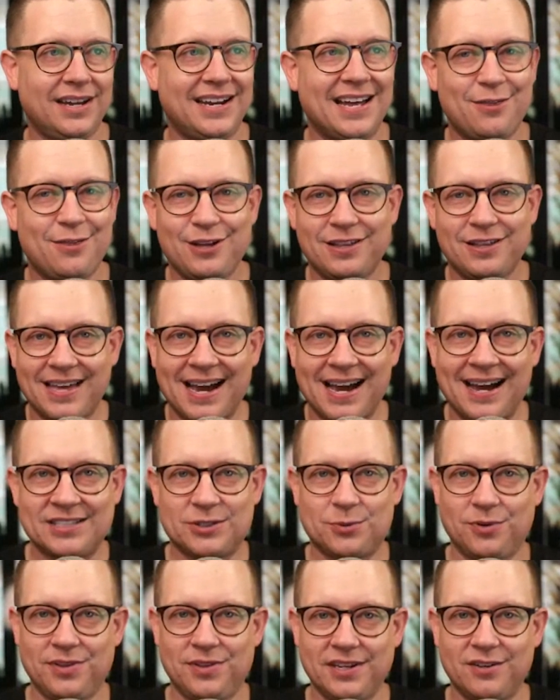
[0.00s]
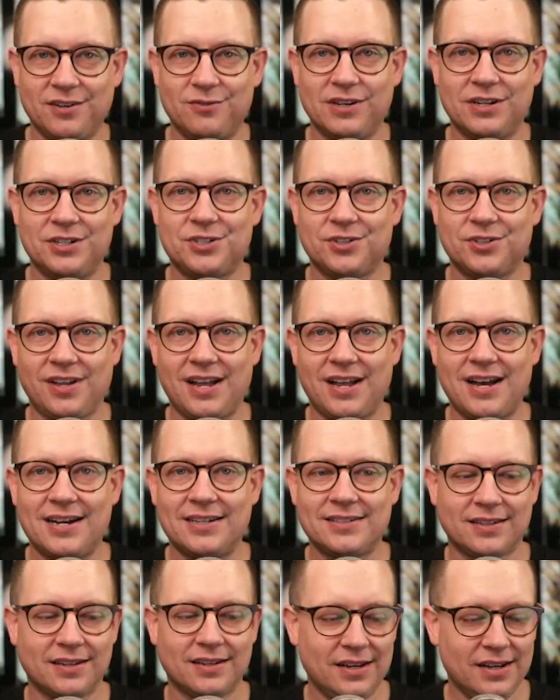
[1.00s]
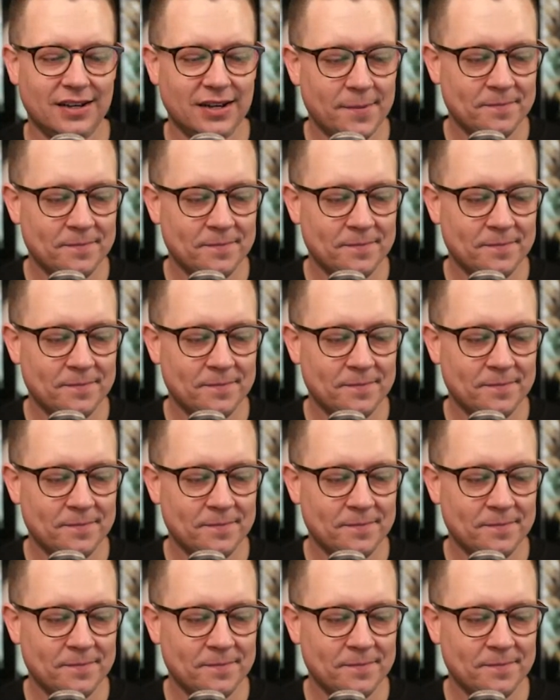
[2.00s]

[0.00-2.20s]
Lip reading: And I think that's where the adventure lies.